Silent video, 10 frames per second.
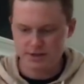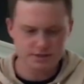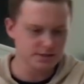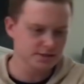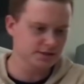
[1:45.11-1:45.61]

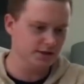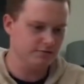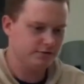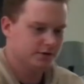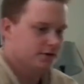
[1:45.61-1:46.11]
into this
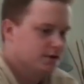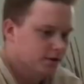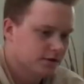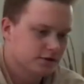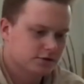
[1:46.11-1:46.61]
stuff,
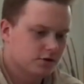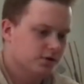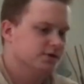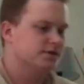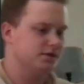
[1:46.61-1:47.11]
let's
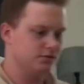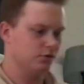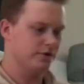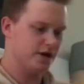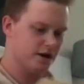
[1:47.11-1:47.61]
go ahead and see
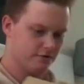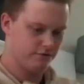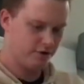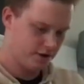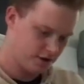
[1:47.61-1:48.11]
what we
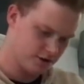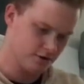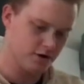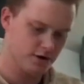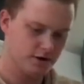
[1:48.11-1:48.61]
have
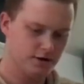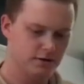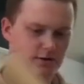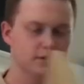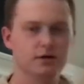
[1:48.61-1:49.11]
here
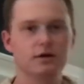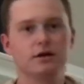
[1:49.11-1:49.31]
in the